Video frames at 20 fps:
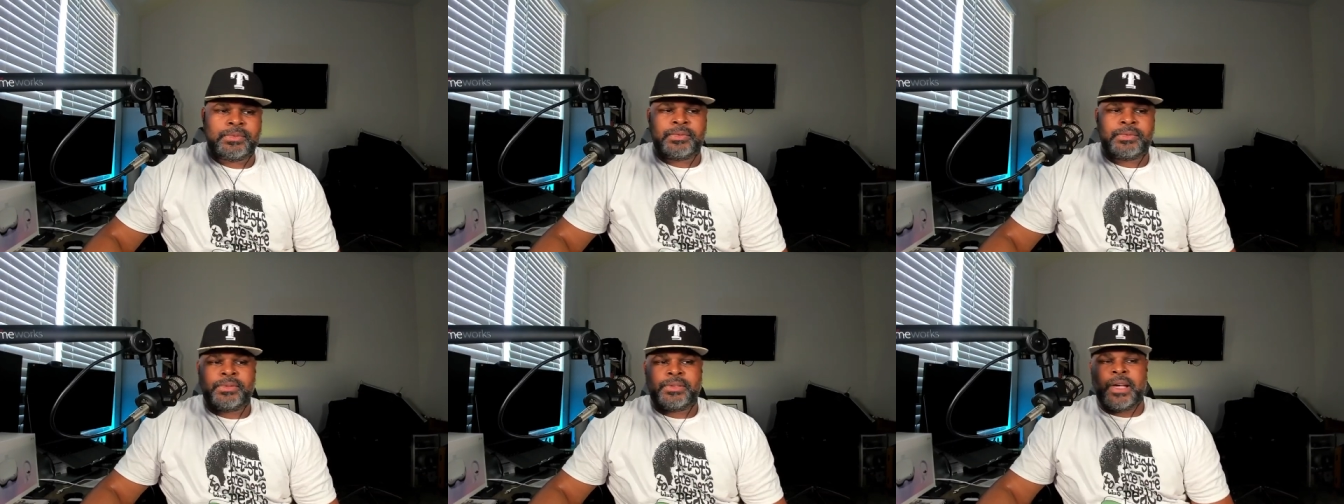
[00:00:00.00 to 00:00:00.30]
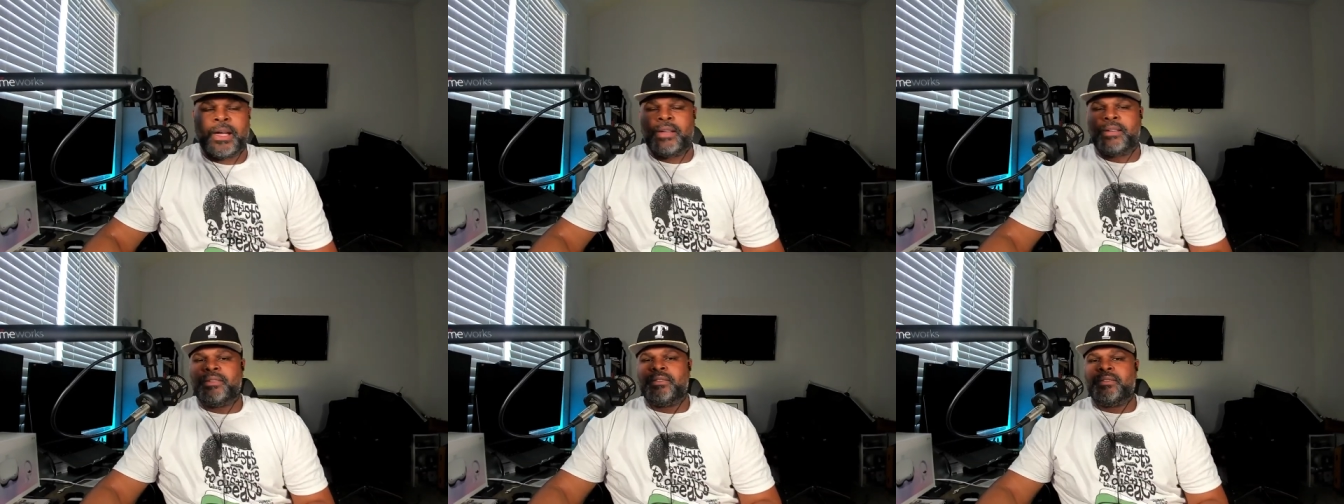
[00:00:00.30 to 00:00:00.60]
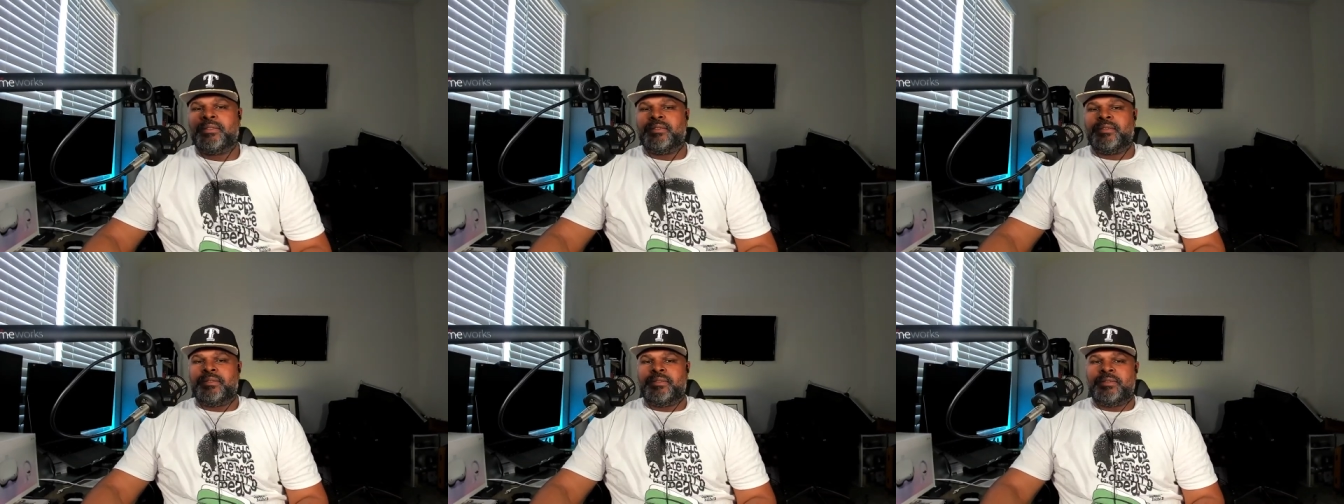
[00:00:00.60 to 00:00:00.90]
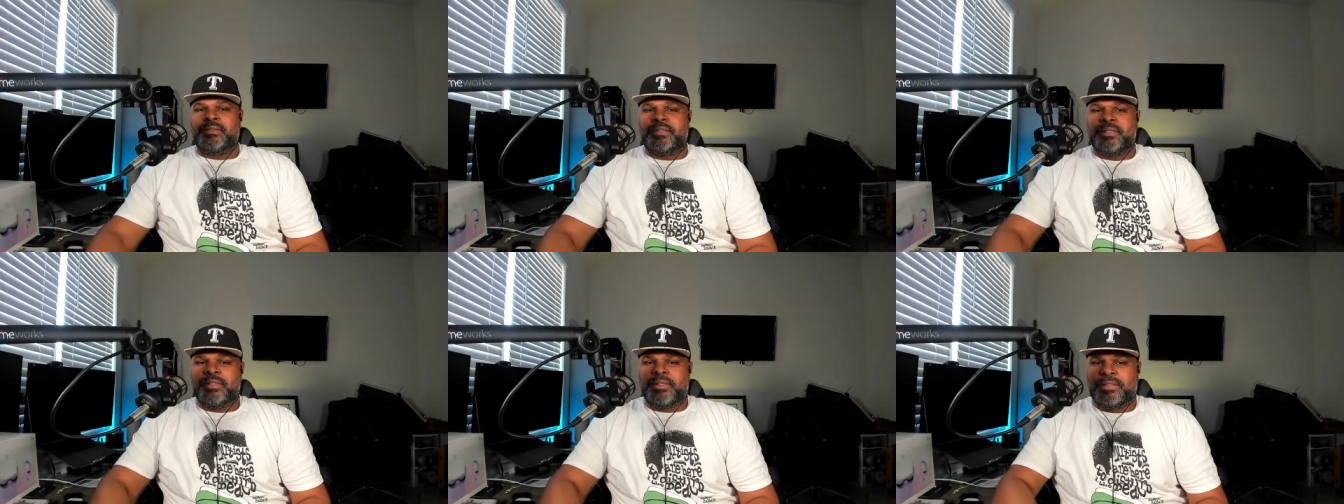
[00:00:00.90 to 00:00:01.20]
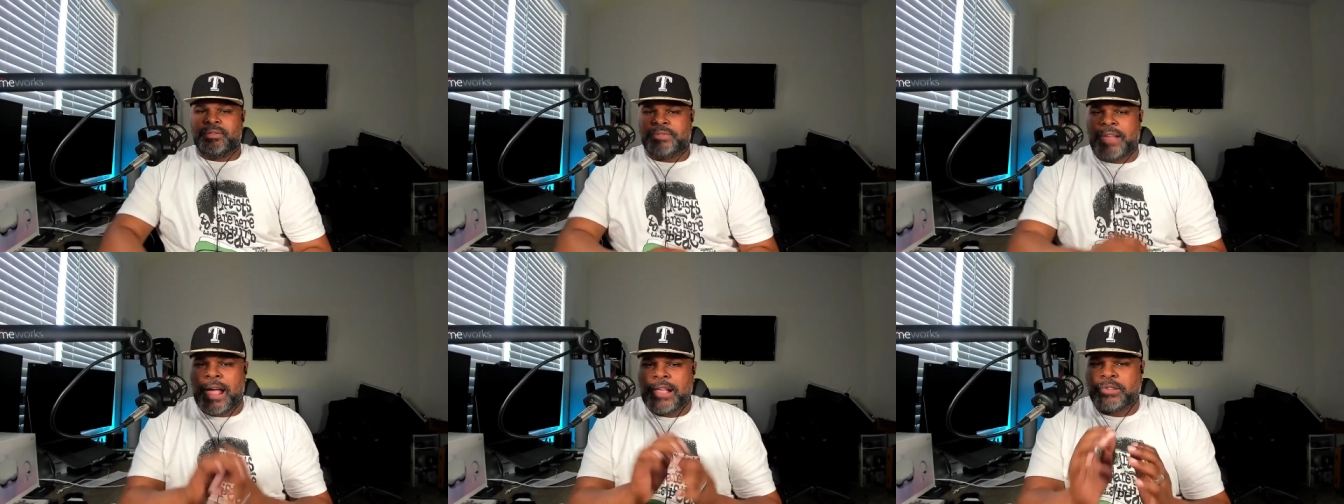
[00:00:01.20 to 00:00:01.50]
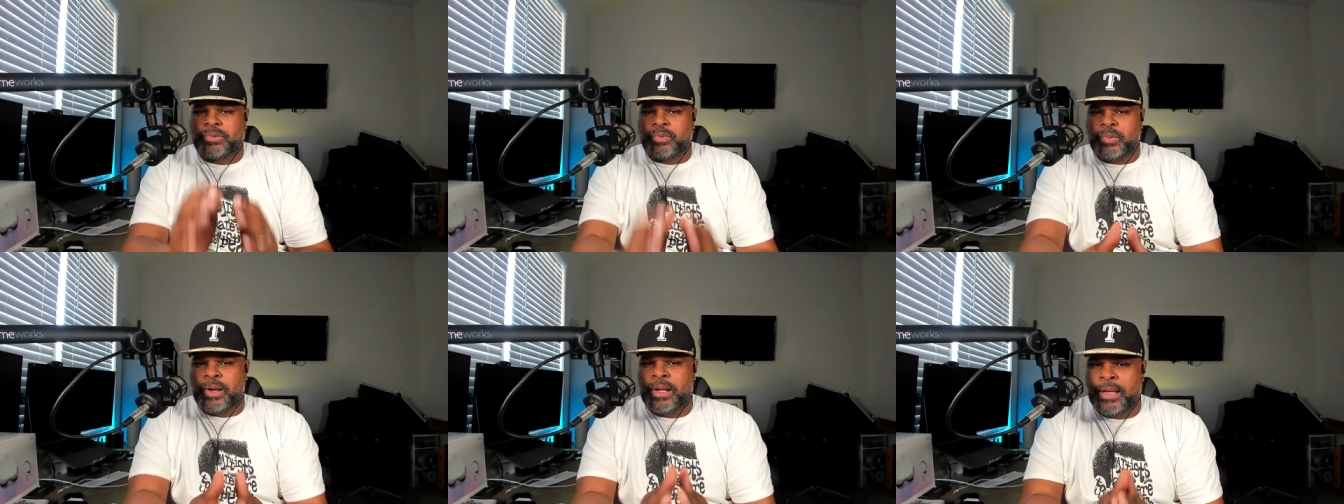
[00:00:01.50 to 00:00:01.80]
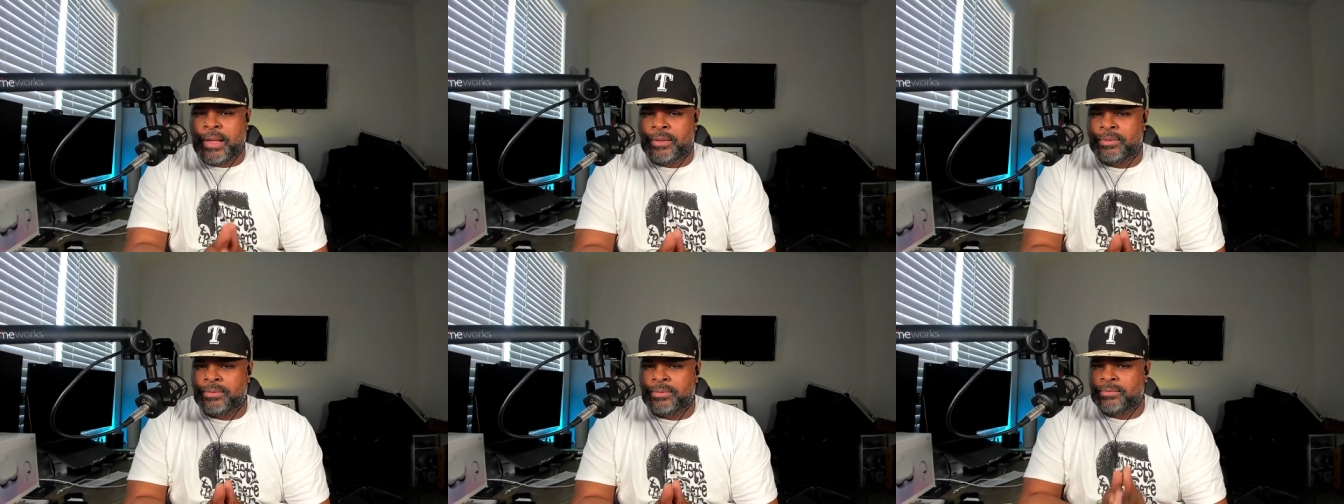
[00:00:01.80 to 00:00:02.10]
okay? That's
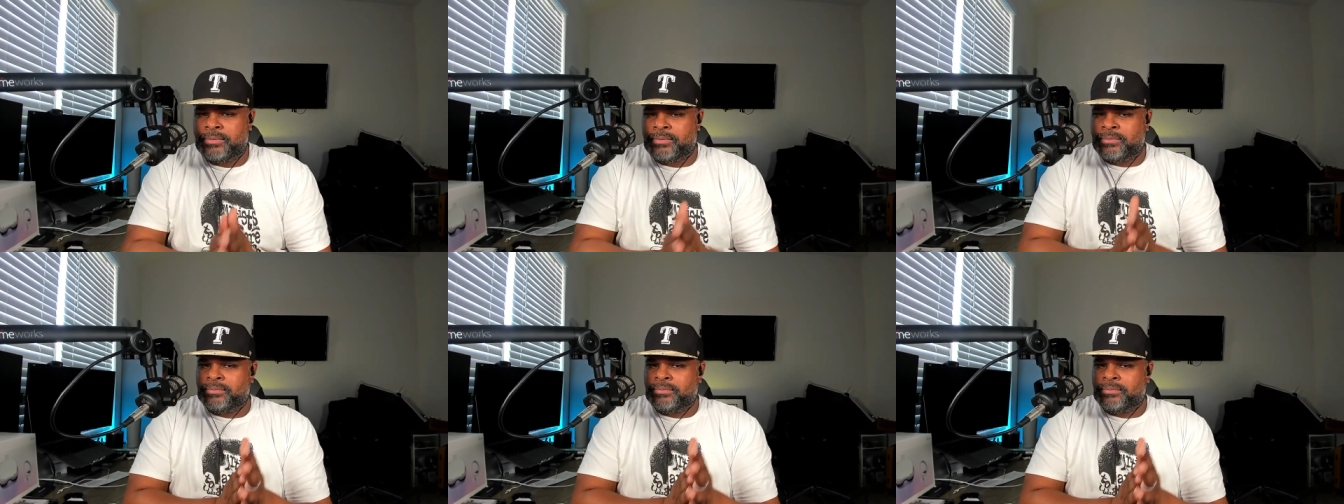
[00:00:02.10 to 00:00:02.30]
when